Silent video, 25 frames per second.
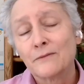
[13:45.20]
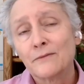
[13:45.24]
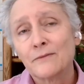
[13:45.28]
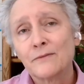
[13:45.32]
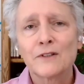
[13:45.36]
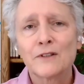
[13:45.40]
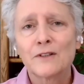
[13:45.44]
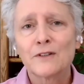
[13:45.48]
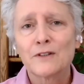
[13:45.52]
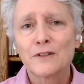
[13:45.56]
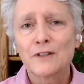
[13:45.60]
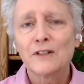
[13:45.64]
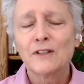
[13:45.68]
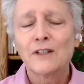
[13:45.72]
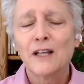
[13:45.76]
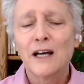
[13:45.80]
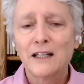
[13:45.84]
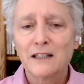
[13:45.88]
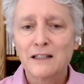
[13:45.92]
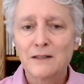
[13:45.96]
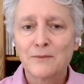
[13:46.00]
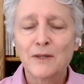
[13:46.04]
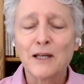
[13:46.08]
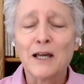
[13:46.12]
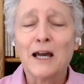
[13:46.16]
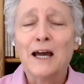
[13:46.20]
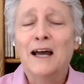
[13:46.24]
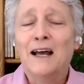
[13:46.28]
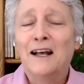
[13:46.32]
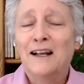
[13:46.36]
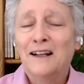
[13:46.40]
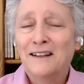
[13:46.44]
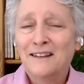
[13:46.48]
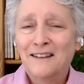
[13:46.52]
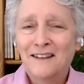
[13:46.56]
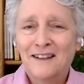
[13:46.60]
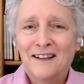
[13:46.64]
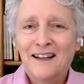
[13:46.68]
there's a lot
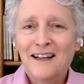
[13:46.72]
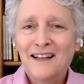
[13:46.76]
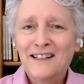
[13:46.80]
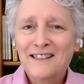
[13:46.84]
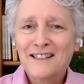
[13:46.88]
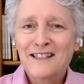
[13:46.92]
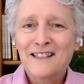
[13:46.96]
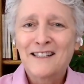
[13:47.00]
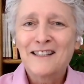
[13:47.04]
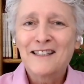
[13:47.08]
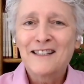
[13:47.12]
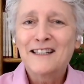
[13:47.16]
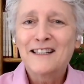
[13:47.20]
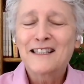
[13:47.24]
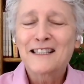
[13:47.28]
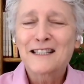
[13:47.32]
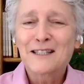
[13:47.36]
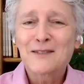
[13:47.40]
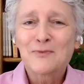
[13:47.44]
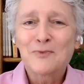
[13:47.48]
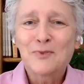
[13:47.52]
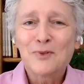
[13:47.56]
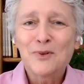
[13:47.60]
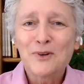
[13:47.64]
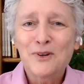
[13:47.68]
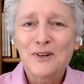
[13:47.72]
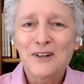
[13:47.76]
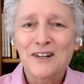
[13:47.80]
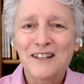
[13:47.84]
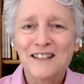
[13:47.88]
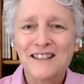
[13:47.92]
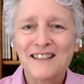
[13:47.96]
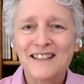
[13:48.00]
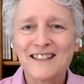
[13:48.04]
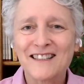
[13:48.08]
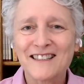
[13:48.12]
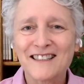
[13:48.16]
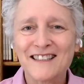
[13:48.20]
to explore
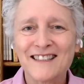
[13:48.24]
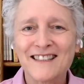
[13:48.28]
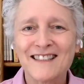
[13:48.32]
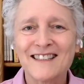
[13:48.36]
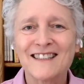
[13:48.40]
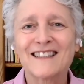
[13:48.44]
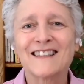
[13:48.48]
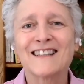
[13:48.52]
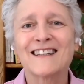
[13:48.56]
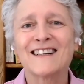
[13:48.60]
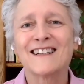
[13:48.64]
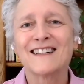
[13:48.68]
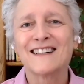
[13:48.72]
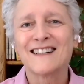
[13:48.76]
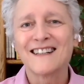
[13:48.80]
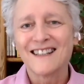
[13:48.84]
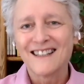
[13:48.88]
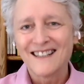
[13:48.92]
in this, isn't there?